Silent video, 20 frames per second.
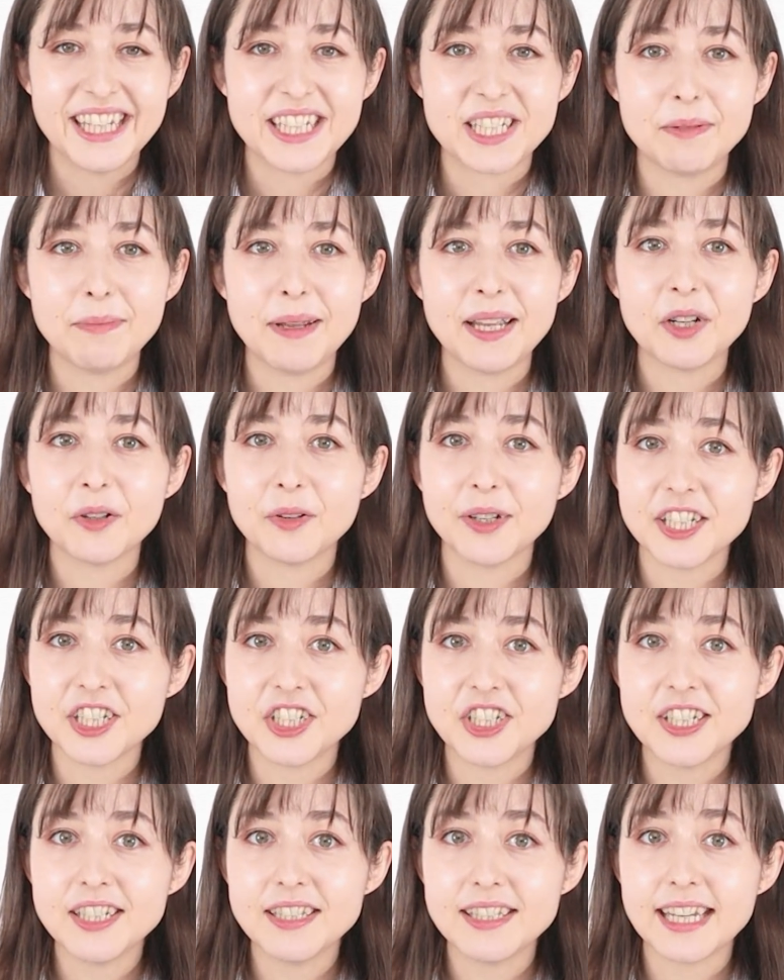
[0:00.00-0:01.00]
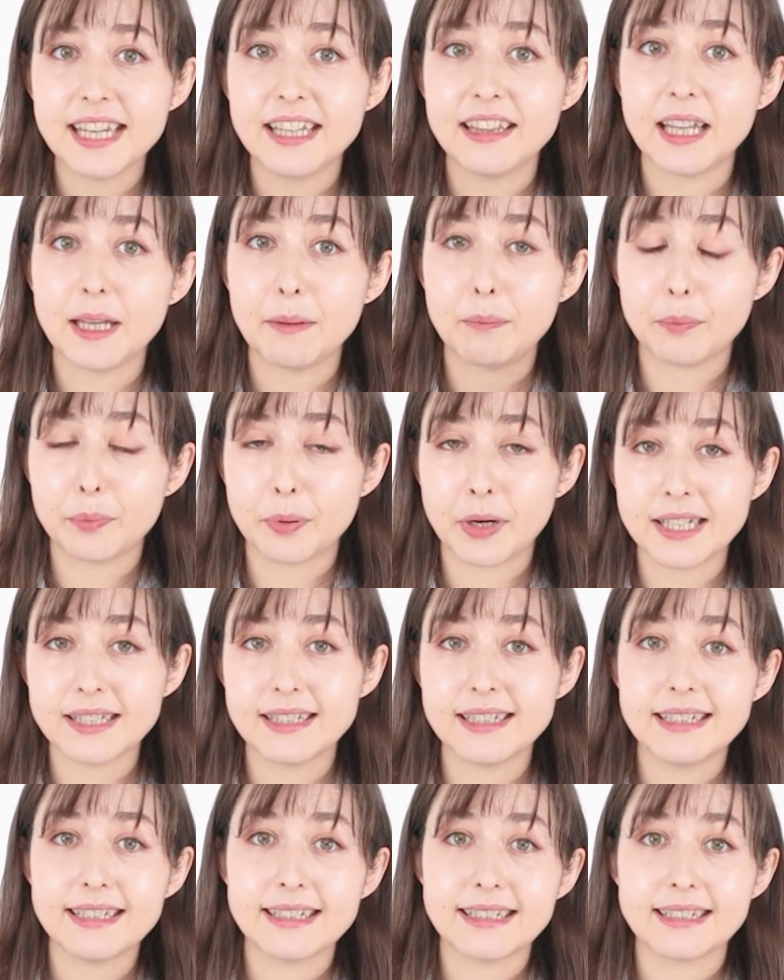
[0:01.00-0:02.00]
To make questions in the
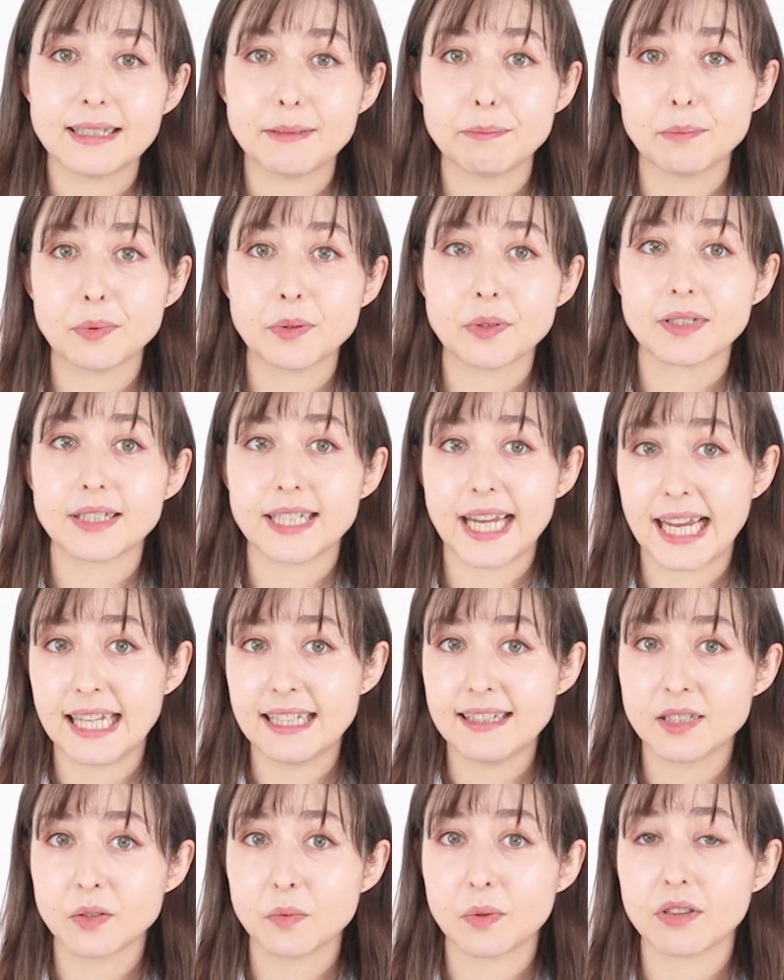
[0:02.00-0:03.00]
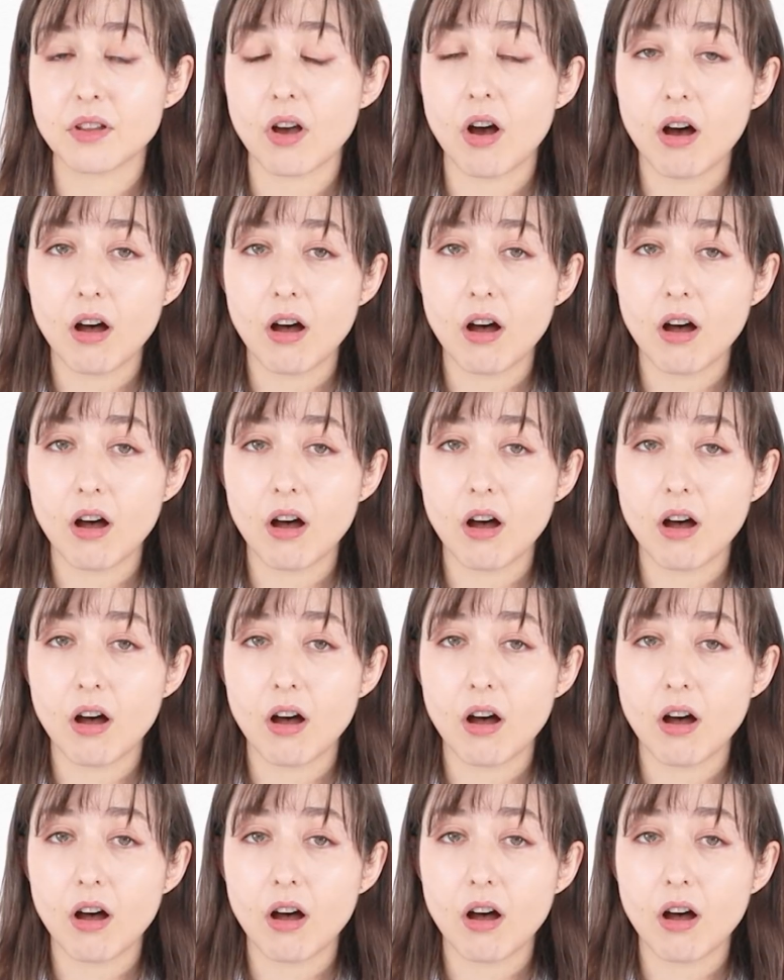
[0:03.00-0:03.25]
present simple tense with